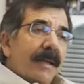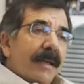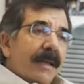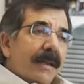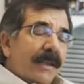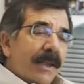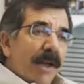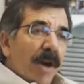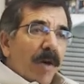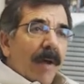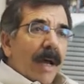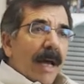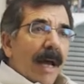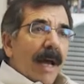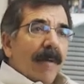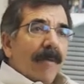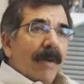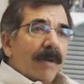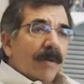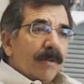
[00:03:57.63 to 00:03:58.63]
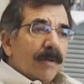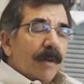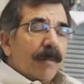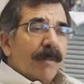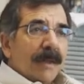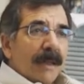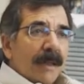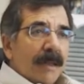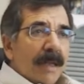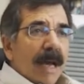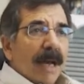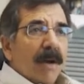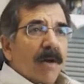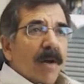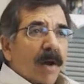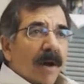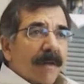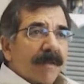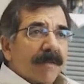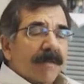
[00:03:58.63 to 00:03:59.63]
It's the OEM that was ripping the tech
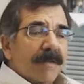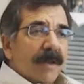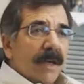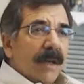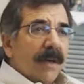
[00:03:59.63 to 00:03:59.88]
off,